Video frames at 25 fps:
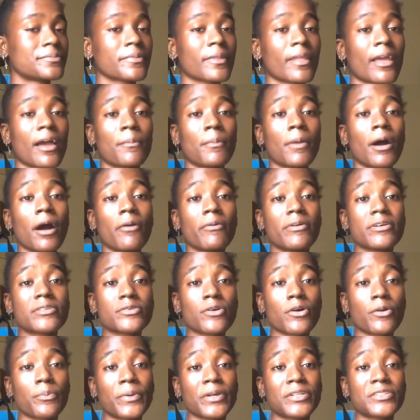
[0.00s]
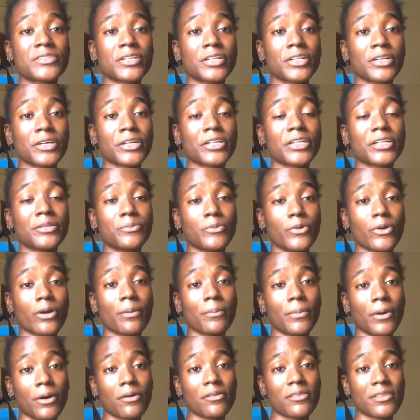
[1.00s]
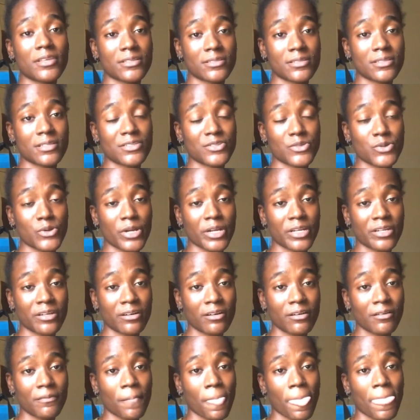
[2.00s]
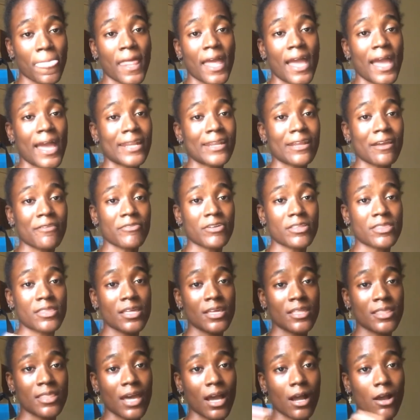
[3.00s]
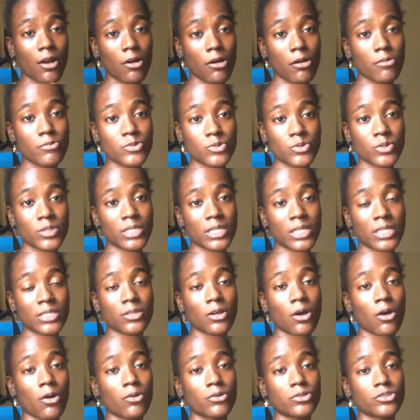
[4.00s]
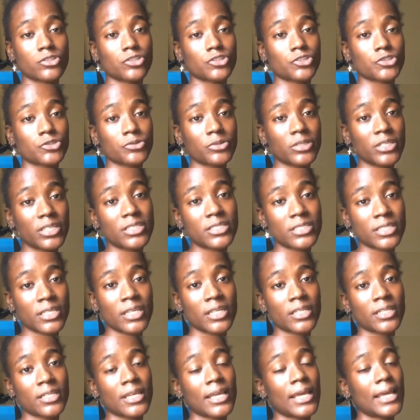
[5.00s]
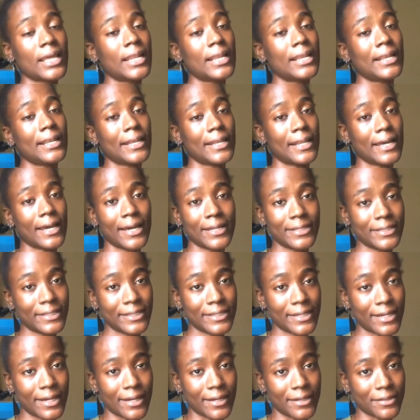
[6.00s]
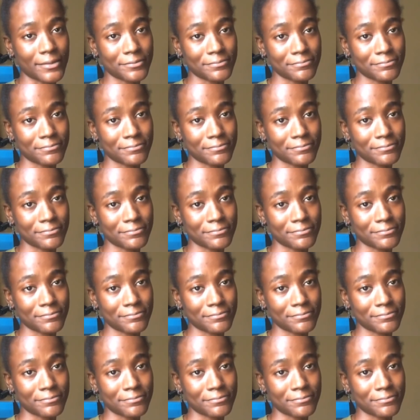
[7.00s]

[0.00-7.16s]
I'm always open to learning more about this disorder and everything that comes with it, how to treat it, la-di-da.